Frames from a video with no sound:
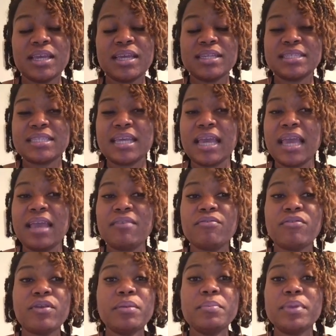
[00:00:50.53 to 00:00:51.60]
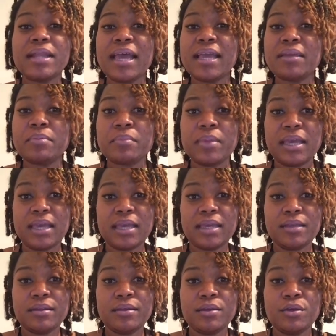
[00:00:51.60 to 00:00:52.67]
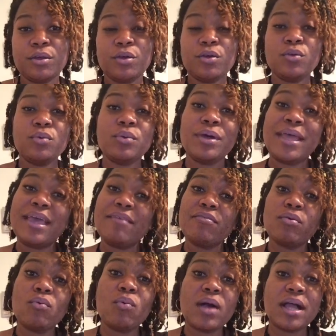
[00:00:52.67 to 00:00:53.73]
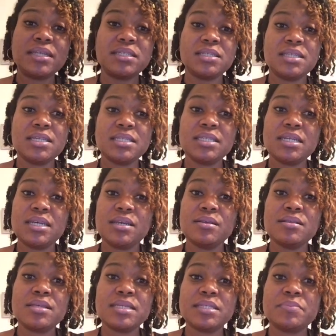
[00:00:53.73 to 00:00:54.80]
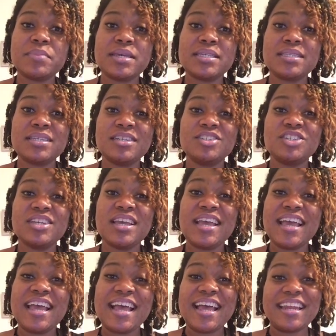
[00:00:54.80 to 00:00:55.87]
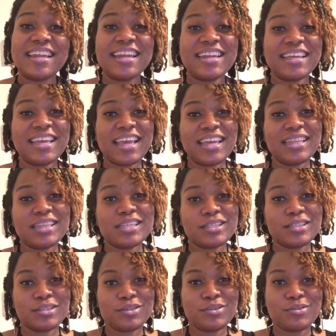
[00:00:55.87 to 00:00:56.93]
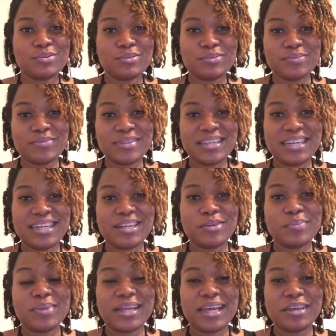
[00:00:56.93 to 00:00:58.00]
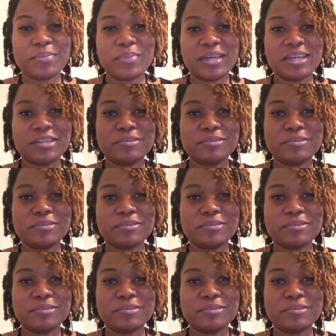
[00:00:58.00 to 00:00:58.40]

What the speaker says: To every black man who will ever watch this and hear this message, I dedicate this to you, dear black man.